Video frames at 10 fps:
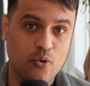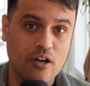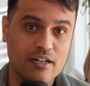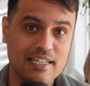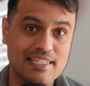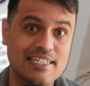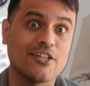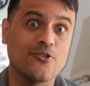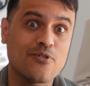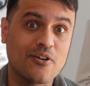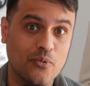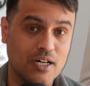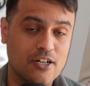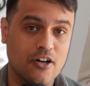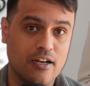qualities that you can
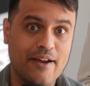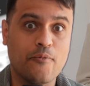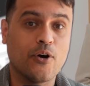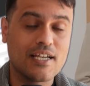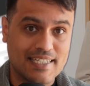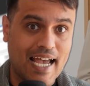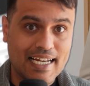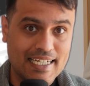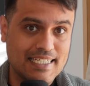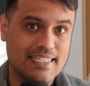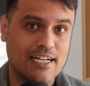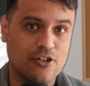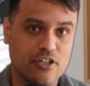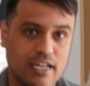work on, and what exactly does that look